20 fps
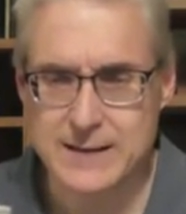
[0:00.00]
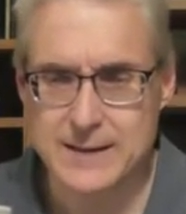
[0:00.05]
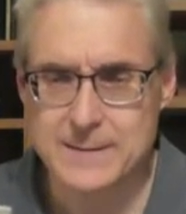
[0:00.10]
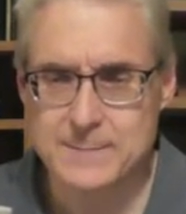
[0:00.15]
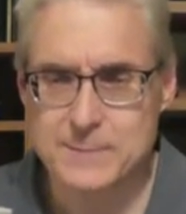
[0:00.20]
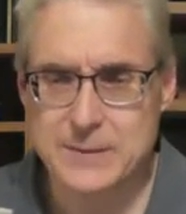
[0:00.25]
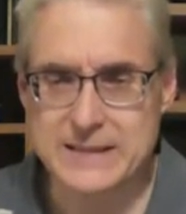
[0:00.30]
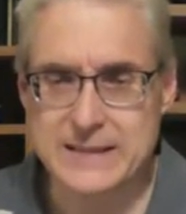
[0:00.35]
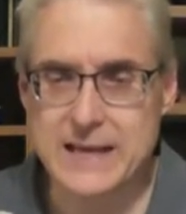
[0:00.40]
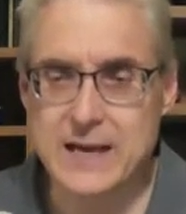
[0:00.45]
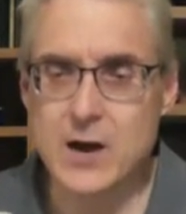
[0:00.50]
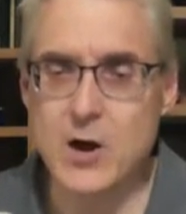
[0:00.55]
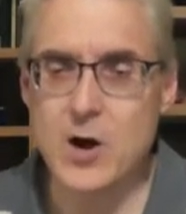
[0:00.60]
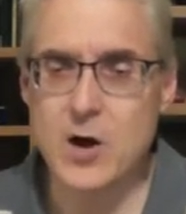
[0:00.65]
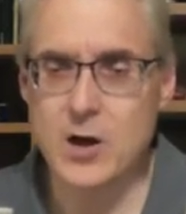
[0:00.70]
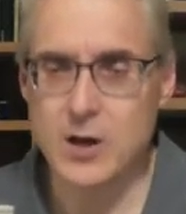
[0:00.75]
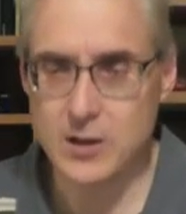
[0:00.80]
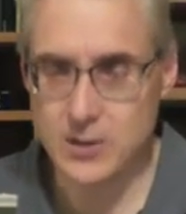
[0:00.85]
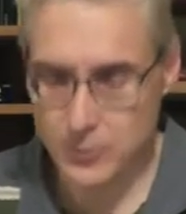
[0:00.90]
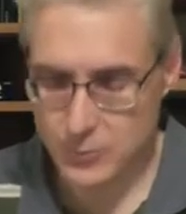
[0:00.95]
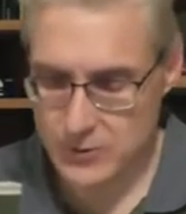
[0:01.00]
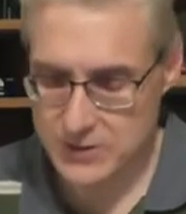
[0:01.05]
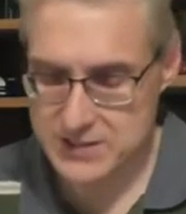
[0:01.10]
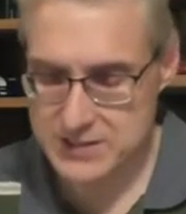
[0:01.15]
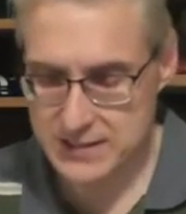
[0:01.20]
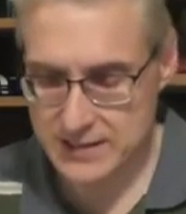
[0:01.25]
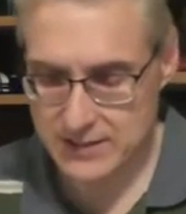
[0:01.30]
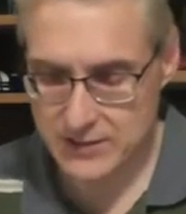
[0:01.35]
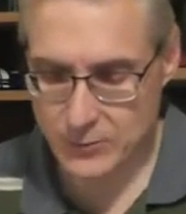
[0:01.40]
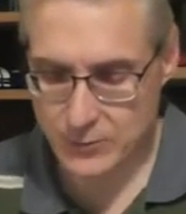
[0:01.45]
but they all were
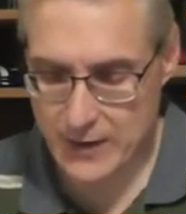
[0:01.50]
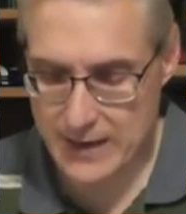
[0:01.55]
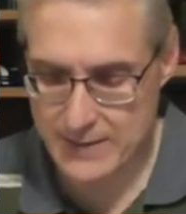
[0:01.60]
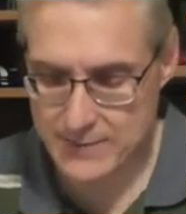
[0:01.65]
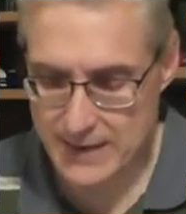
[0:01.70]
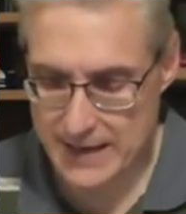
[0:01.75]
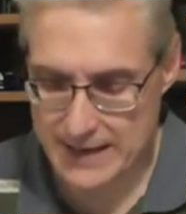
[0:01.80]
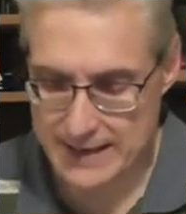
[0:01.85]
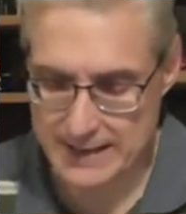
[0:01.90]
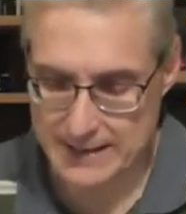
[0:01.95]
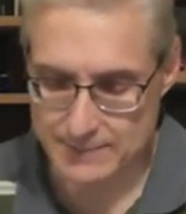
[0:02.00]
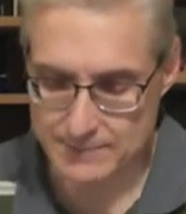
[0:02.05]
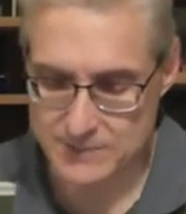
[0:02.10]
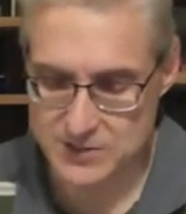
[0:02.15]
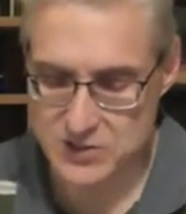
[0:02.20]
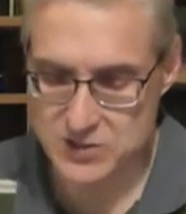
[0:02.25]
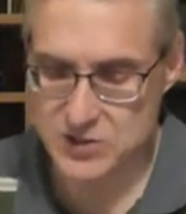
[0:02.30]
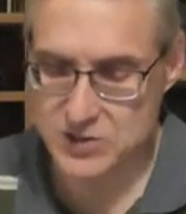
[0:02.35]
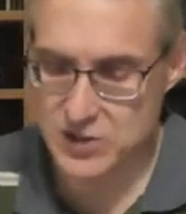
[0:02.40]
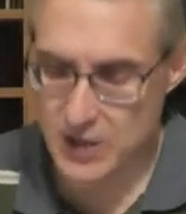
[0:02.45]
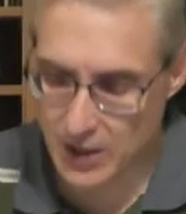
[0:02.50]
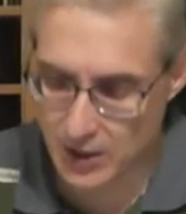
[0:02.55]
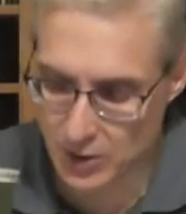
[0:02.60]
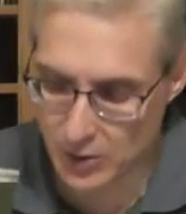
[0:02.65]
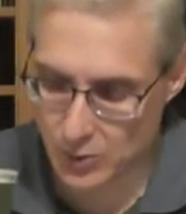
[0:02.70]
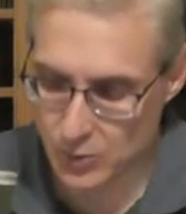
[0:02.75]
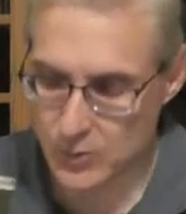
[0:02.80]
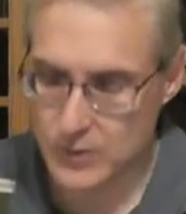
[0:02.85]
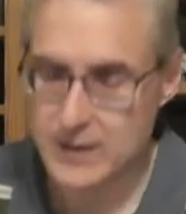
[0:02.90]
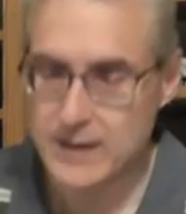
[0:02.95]
sent away by him
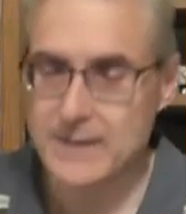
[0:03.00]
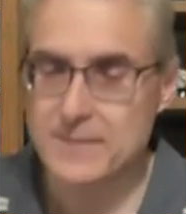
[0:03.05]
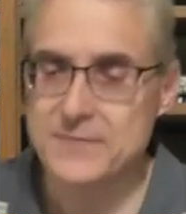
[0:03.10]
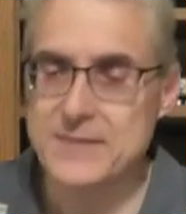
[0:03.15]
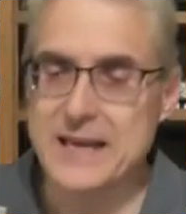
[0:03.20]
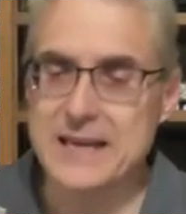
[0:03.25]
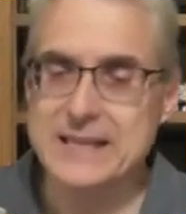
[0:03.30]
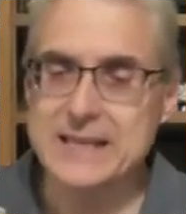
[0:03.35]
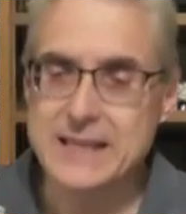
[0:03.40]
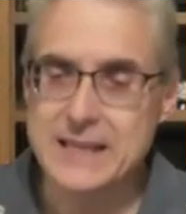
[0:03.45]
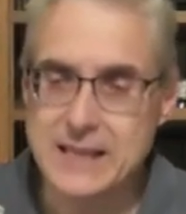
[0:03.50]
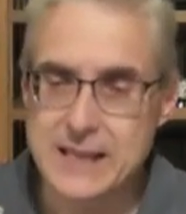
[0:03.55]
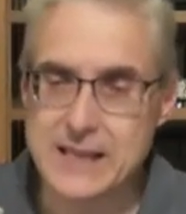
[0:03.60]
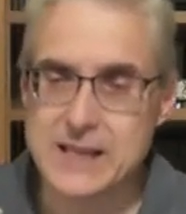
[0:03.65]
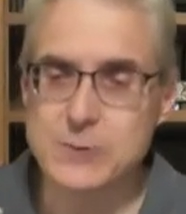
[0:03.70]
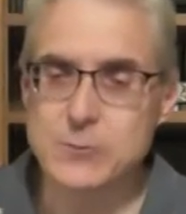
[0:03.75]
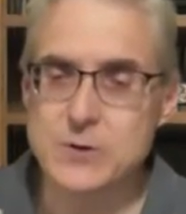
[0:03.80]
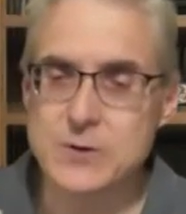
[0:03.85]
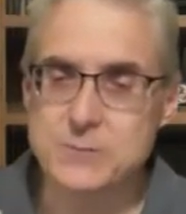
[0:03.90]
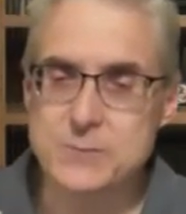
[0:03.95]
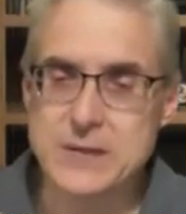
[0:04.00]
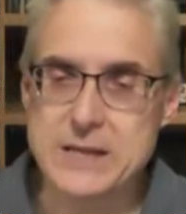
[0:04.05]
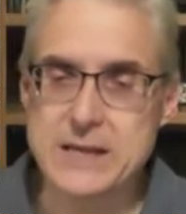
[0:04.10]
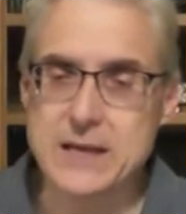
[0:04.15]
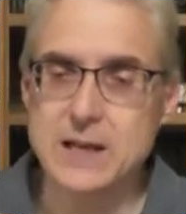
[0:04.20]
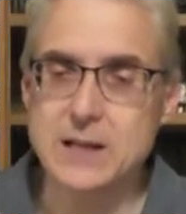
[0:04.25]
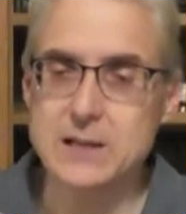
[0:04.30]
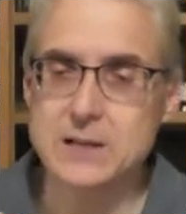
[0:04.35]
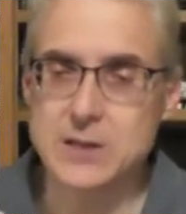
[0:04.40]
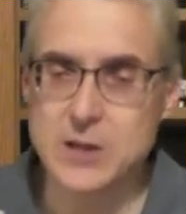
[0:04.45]
so that he would be
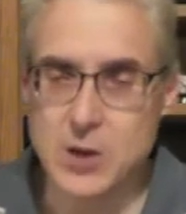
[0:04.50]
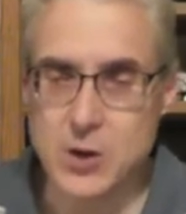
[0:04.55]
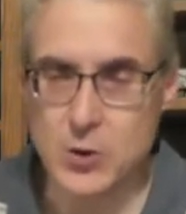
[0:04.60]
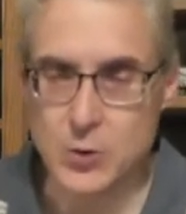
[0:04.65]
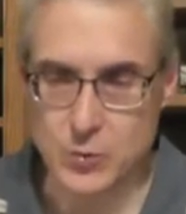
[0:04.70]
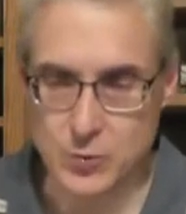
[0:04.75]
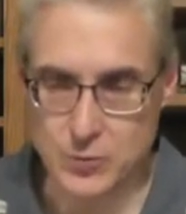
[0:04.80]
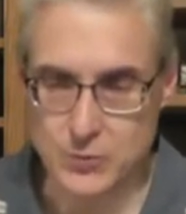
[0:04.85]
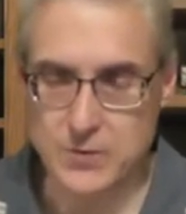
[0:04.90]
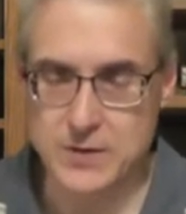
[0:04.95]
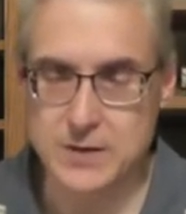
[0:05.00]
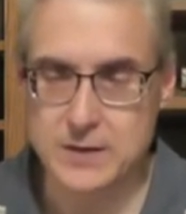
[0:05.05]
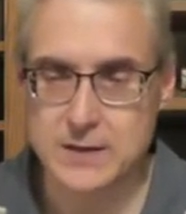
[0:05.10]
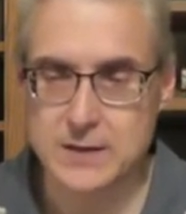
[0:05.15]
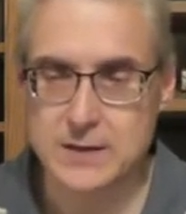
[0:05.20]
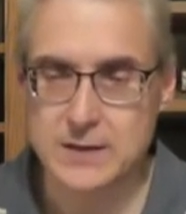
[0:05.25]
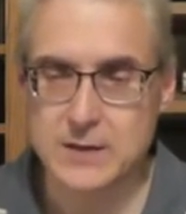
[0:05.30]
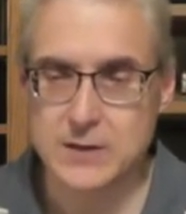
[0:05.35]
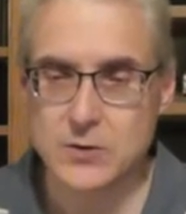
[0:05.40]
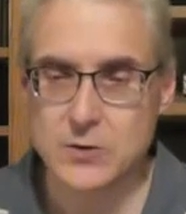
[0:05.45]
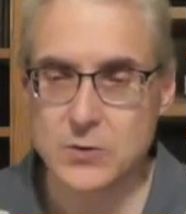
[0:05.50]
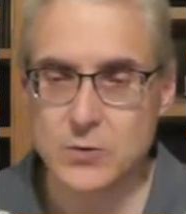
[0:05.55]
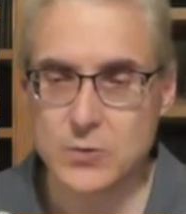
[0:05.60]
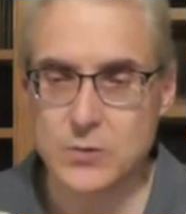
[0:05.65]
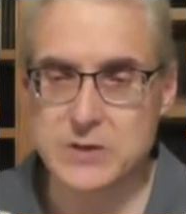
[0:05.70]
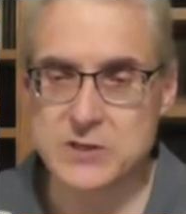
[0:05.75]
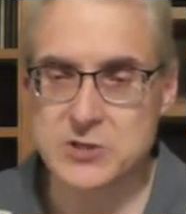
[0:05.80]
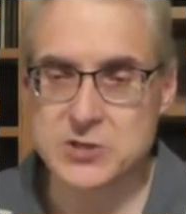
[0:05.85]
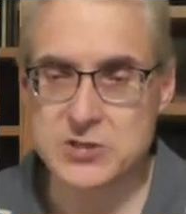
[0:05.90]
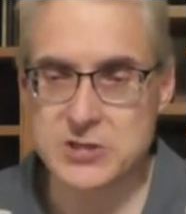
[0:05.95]
alone
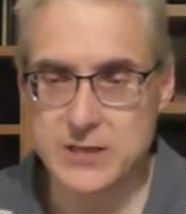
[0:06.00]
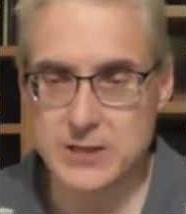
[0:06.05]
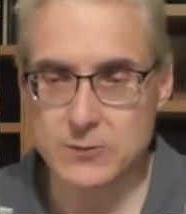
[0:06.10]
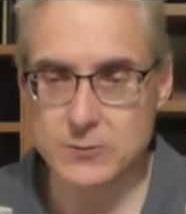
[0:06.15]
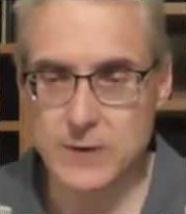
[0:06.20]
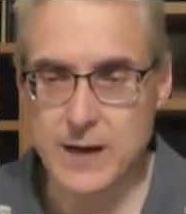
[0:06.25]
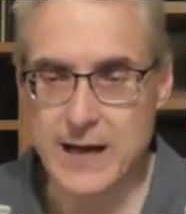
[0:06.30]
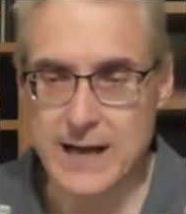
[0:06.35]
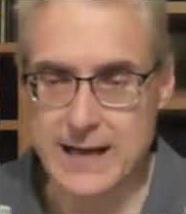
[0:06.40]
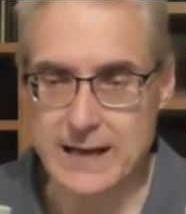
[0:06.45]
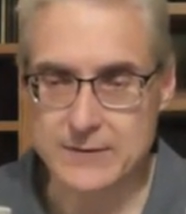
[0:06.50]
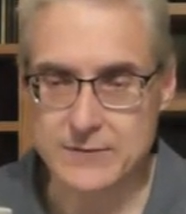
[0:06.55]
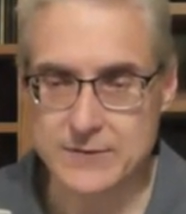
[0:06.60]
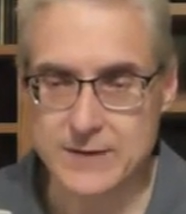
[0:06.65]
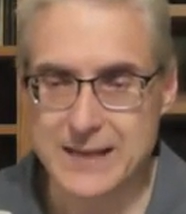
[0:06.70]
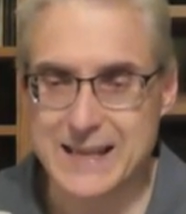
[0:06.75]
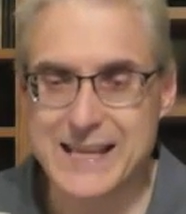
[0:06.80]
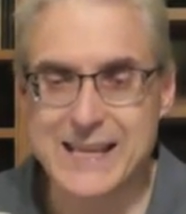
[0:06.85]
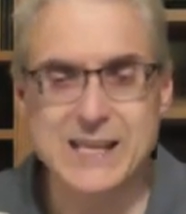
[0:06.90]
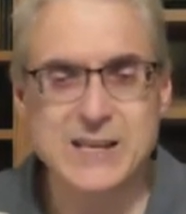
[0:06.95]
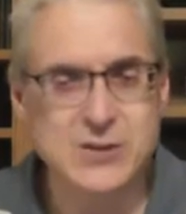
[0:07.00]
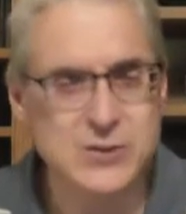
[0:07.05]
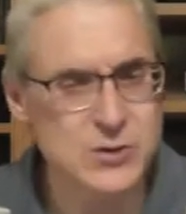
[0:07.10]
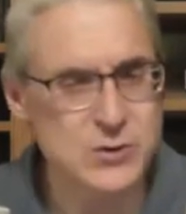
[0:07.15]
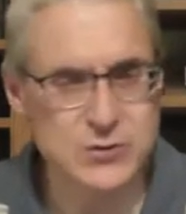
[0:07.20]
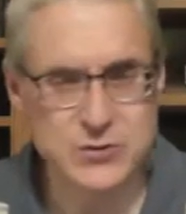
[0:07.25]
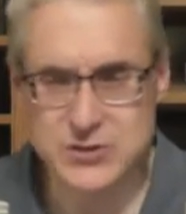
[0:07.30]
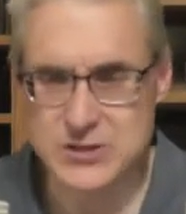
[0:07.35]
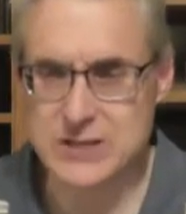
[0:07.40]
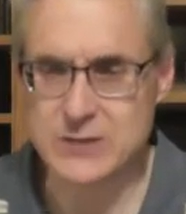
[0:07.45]
when she arrived. He
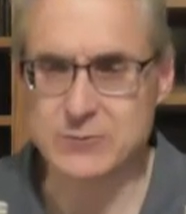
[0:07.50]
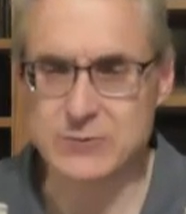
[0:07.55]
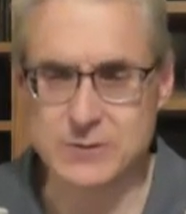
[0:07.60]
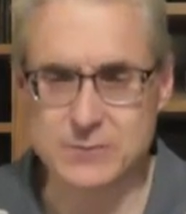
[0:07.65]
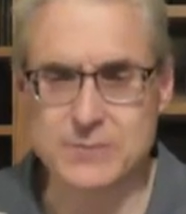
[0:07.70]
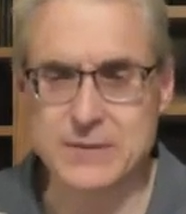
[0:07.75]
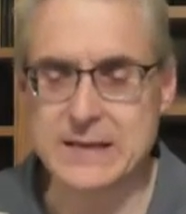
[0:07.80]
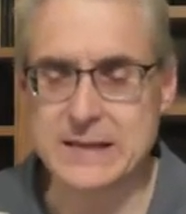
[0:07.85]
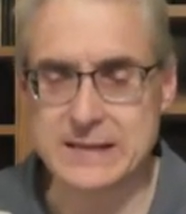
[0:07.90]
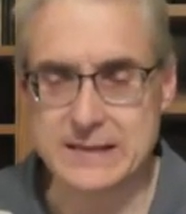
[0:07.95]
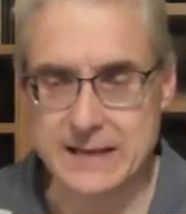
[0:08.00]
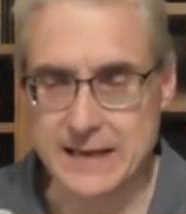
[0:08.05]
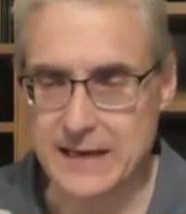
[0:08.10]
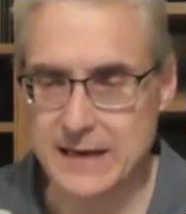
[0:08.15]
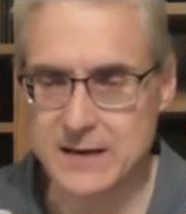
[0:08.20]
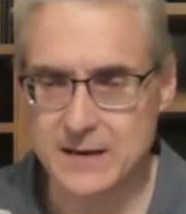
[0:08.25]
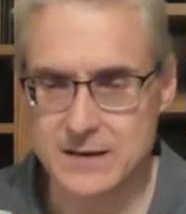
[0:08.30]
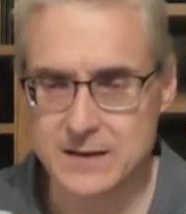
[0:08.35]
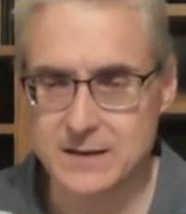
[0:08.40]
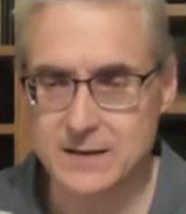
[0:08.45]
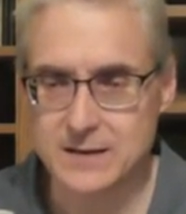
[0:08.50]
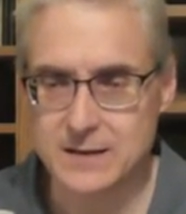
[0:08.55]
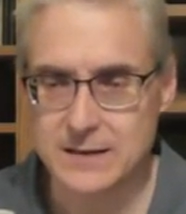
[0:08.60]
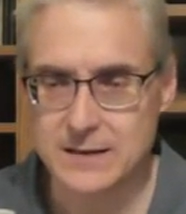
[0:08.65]
knew she would be there.